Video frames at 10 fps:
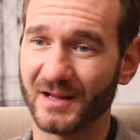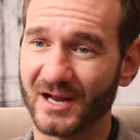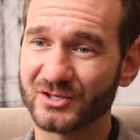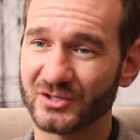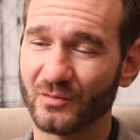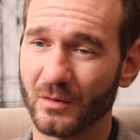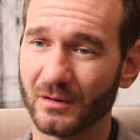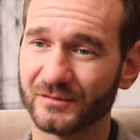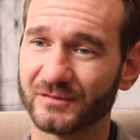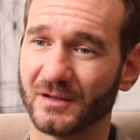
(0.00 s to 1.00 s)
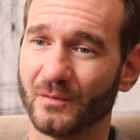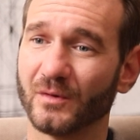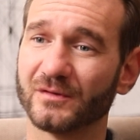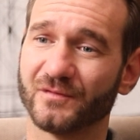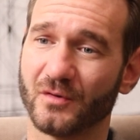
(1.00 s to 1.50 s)
And it actually was. It
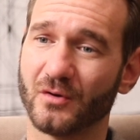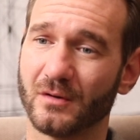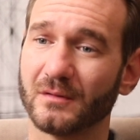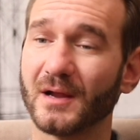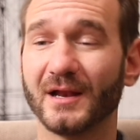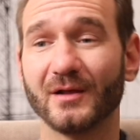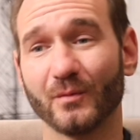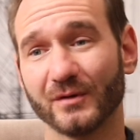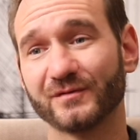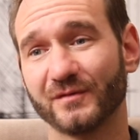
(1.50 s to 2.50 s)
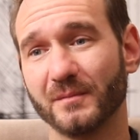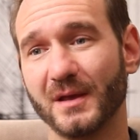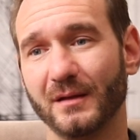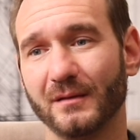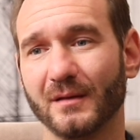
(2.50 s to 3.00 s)
was for her and it was for
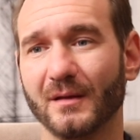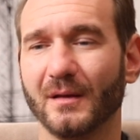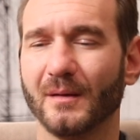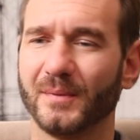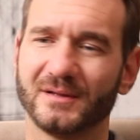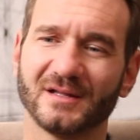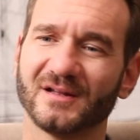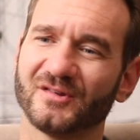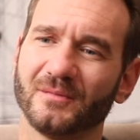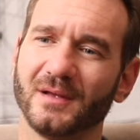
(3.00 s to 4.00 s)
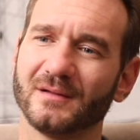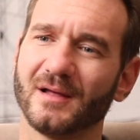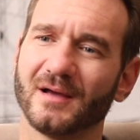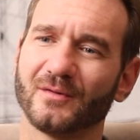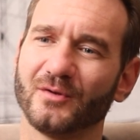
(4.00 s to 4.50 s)
me. But that doesn't mean
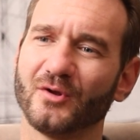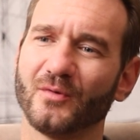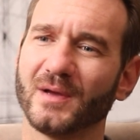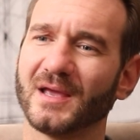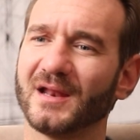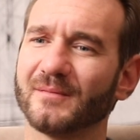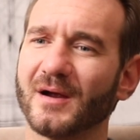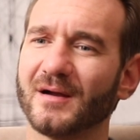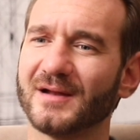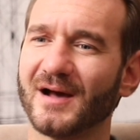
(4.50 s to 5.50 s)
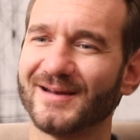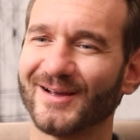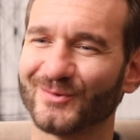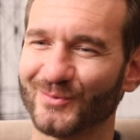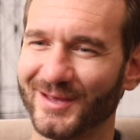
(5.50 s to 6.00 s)
we're getting married now
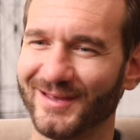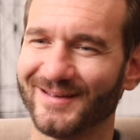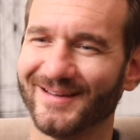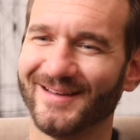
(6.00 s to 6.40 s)
next week.